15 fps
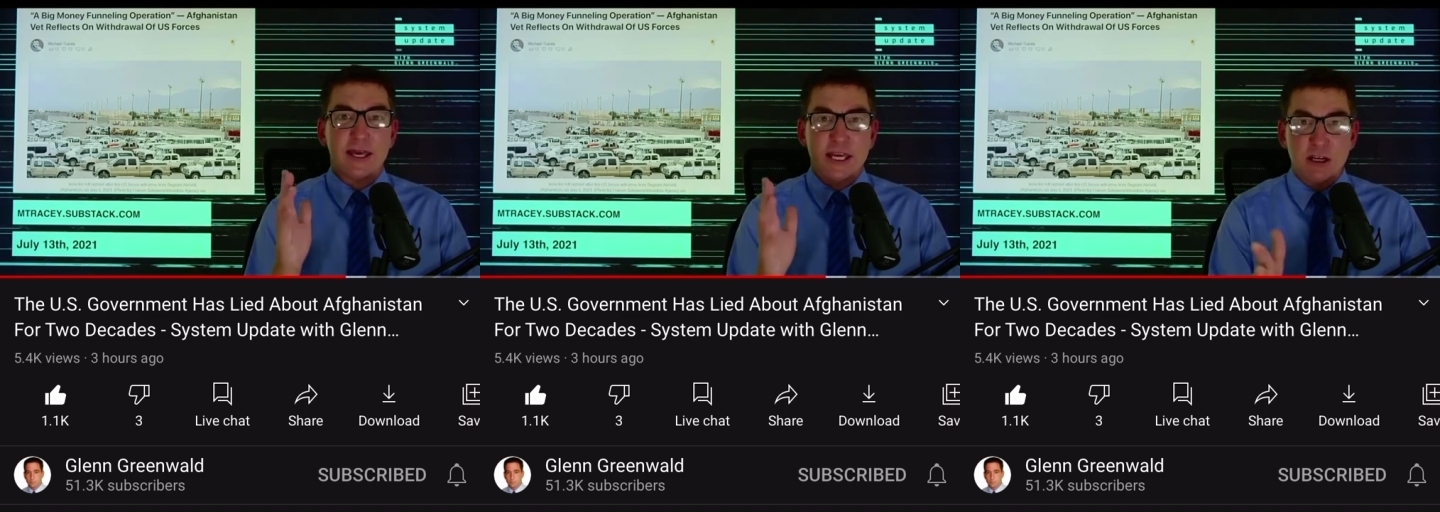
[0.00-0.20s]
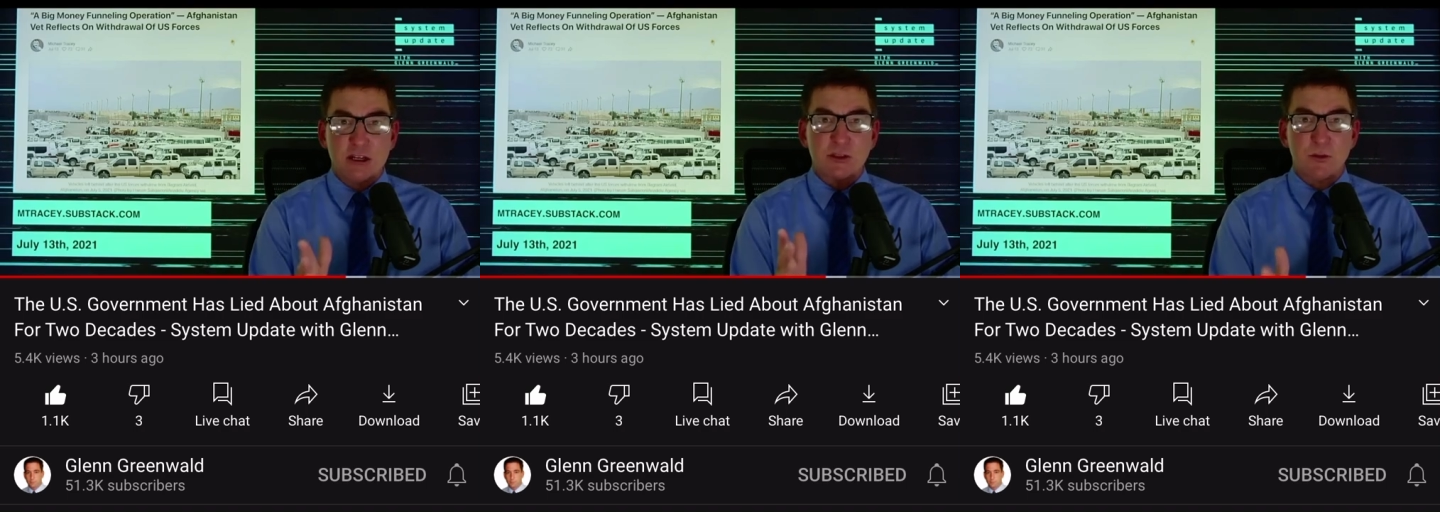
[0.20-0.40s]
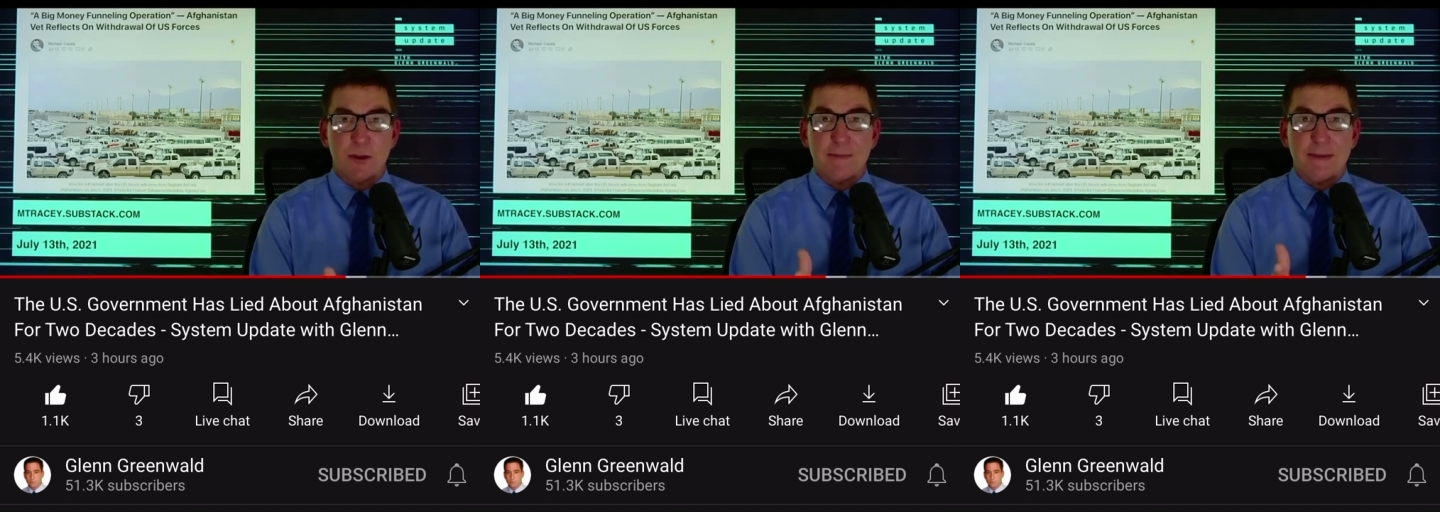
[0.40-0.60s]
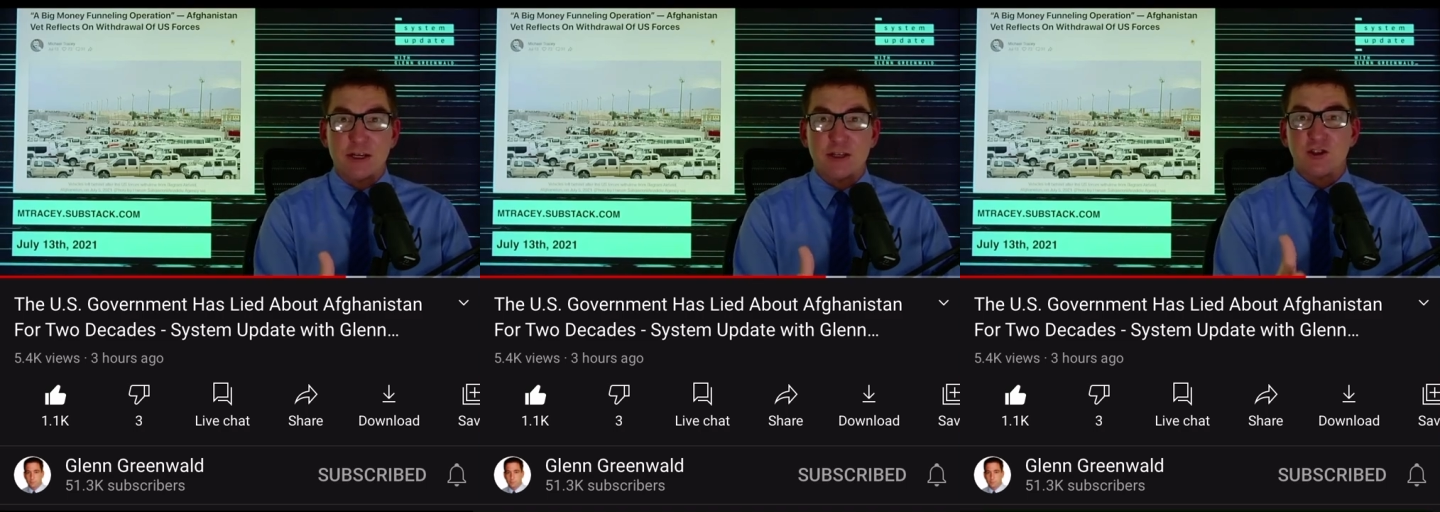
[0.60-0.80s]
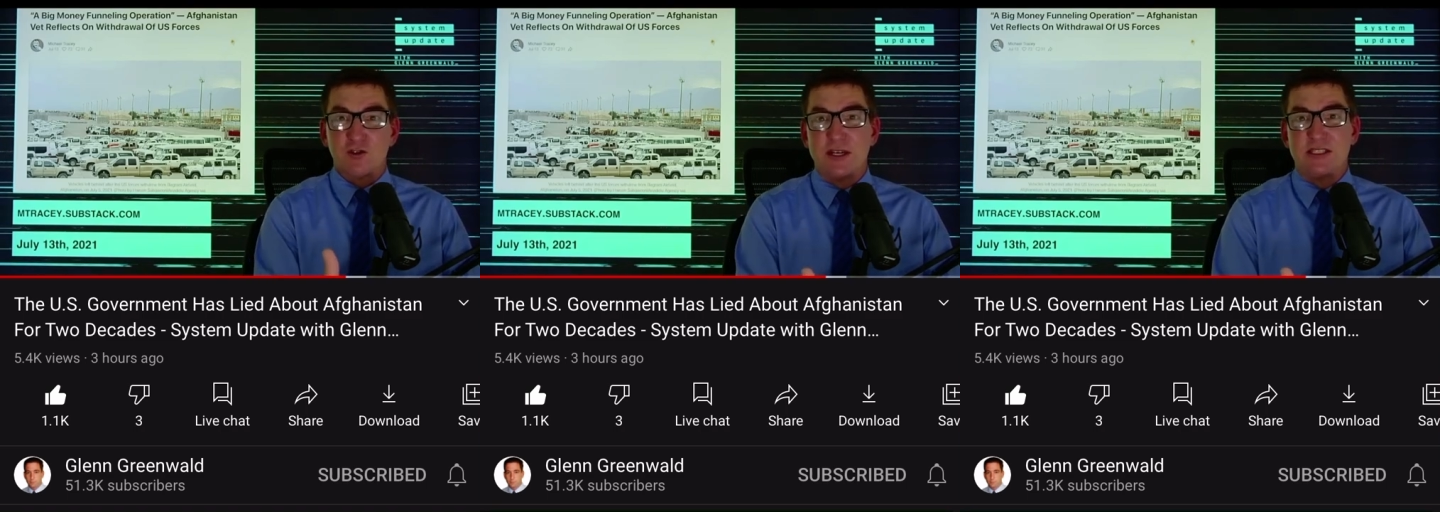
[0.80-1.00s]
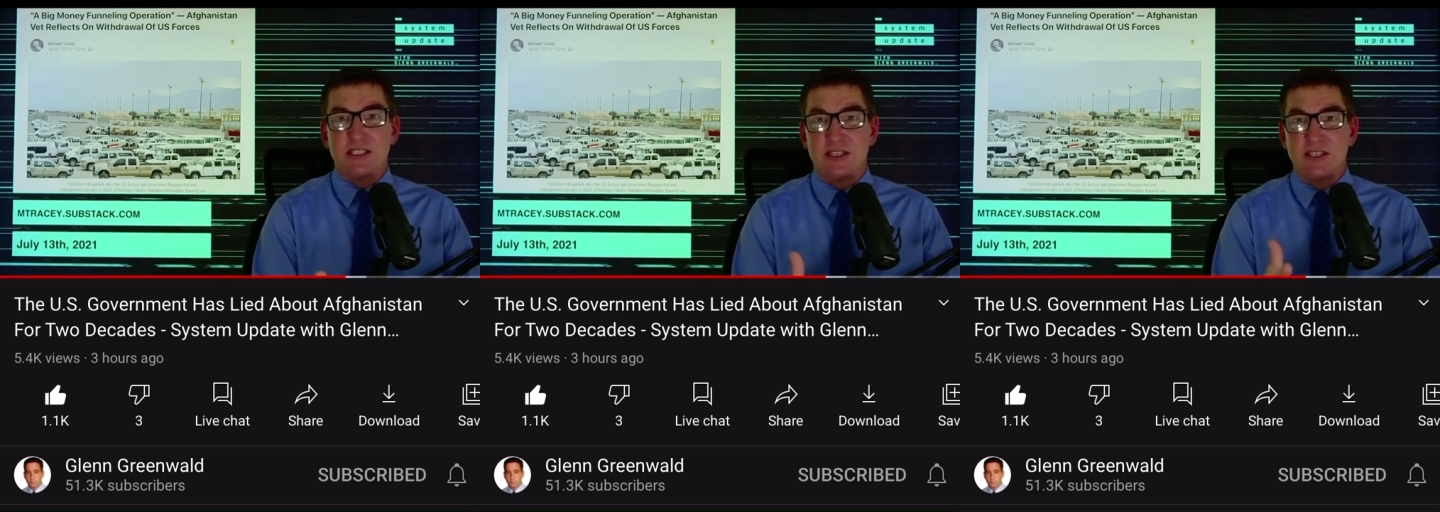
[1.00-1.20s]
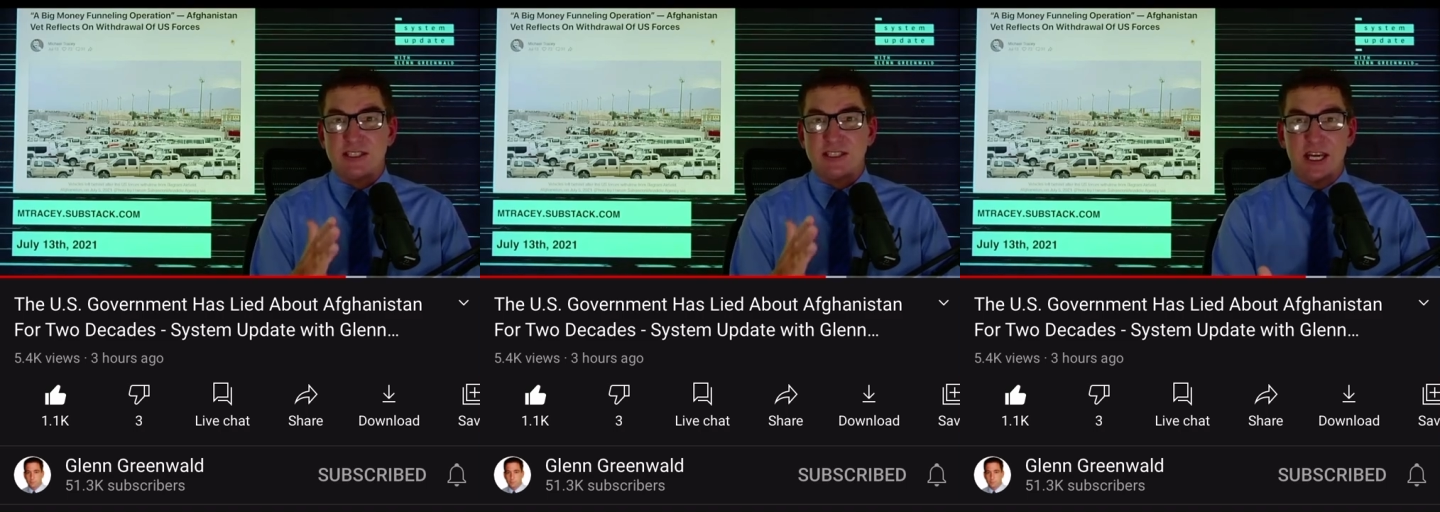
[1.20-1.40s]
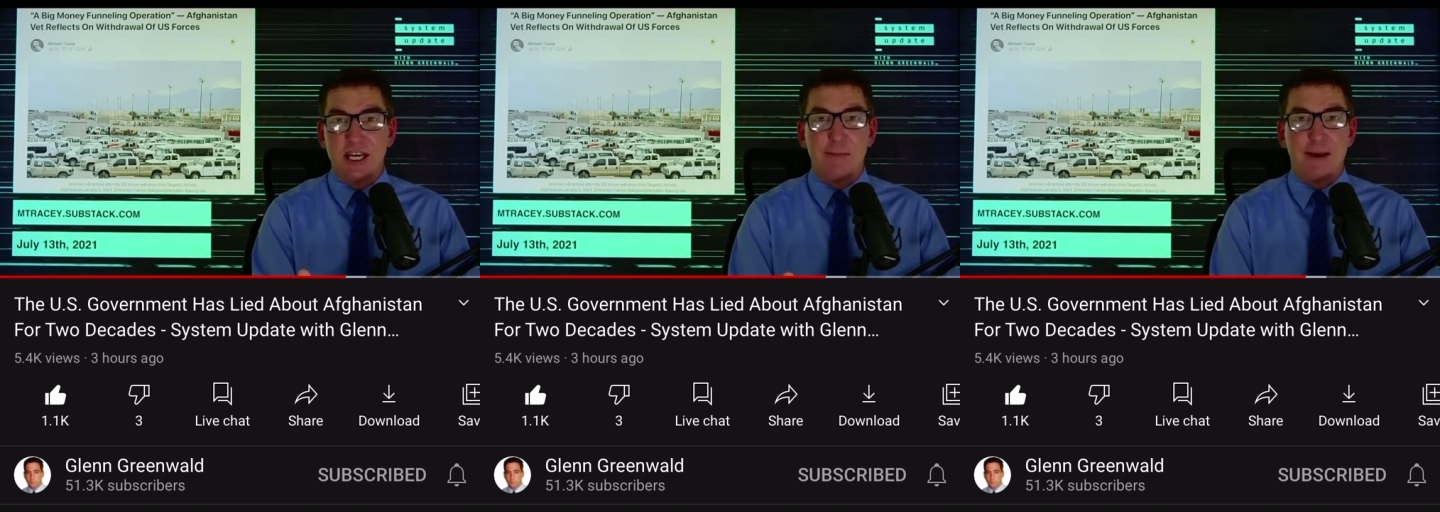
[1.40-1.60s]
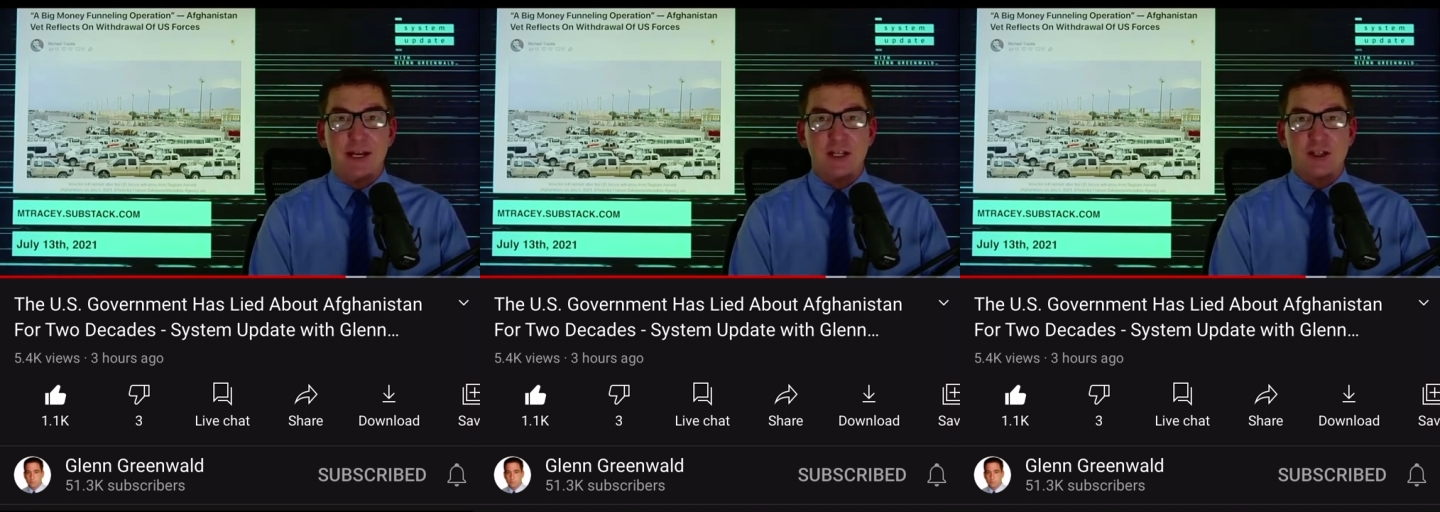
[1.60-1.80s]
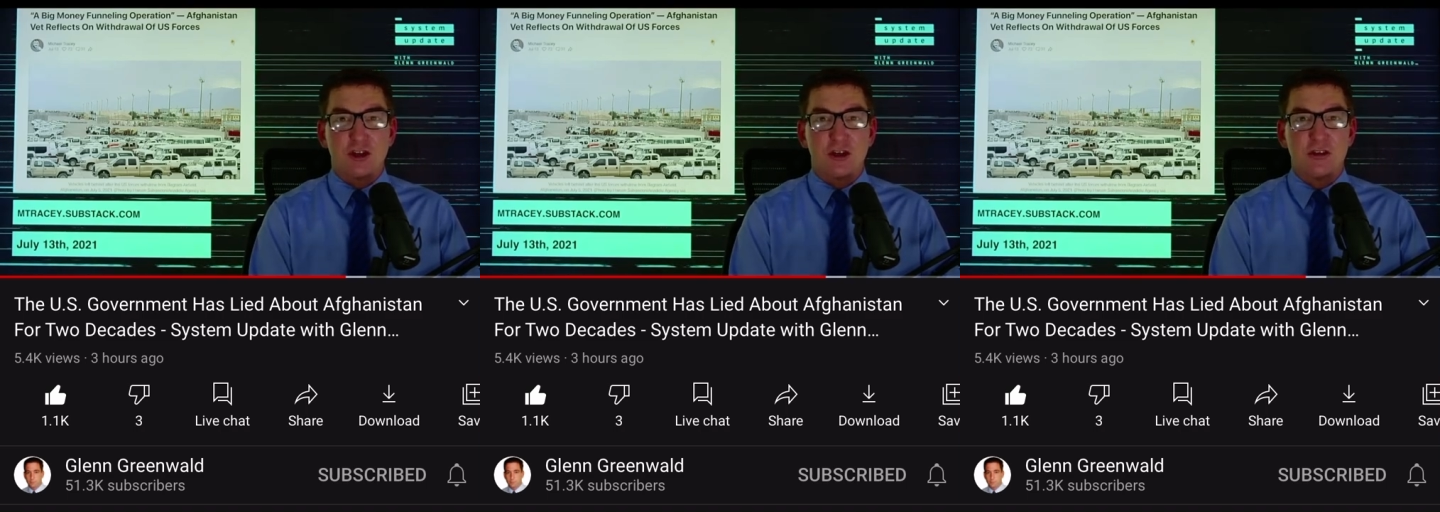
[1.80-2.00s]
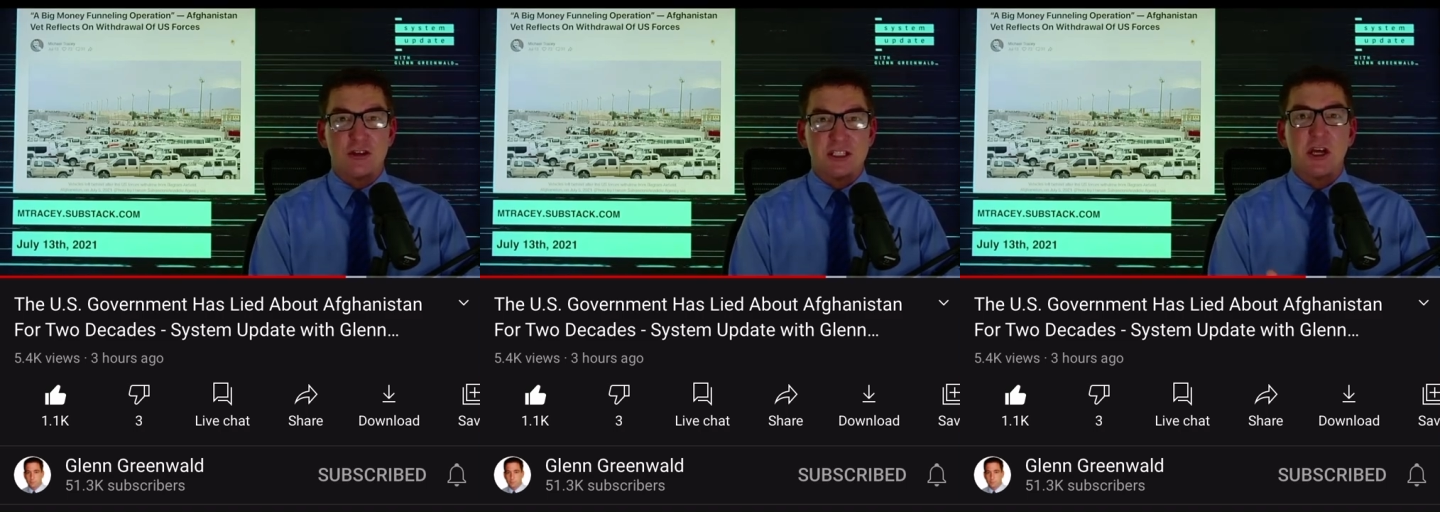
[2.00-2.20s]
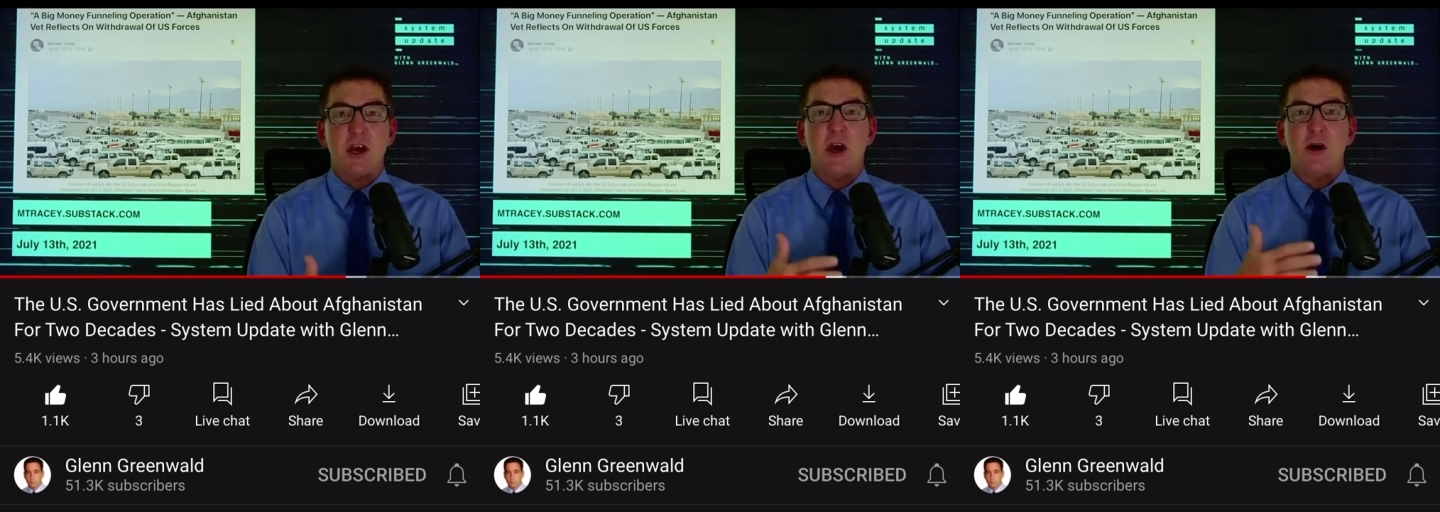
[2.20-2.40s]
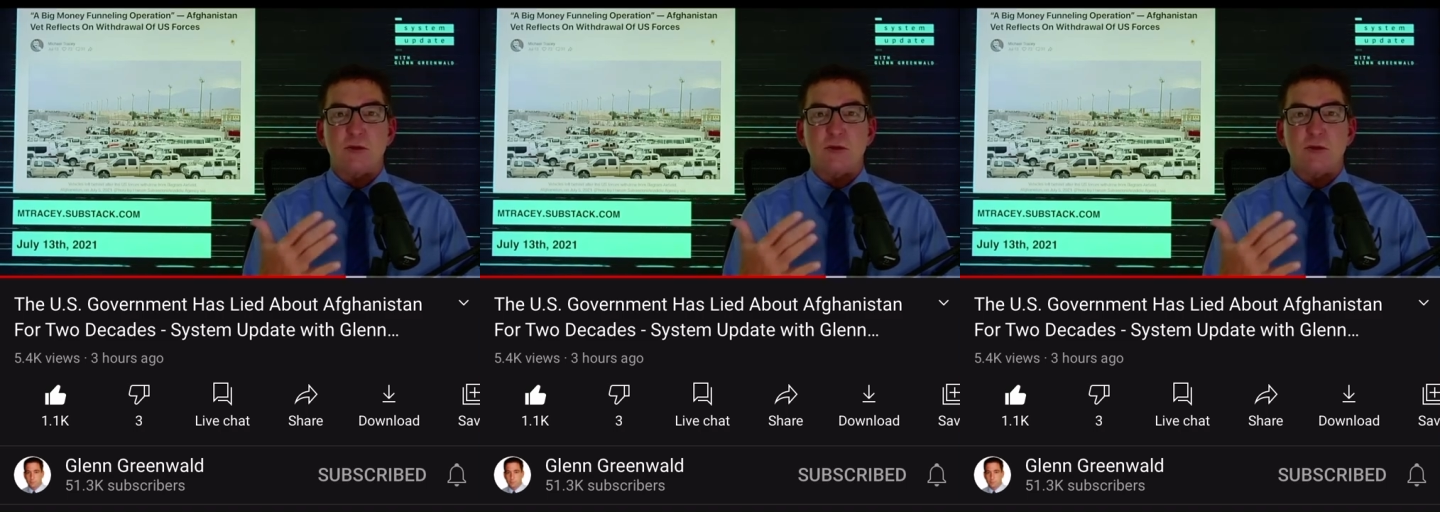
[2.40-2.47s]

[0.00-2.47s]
Here's what Michael Tracy, this independent journalist,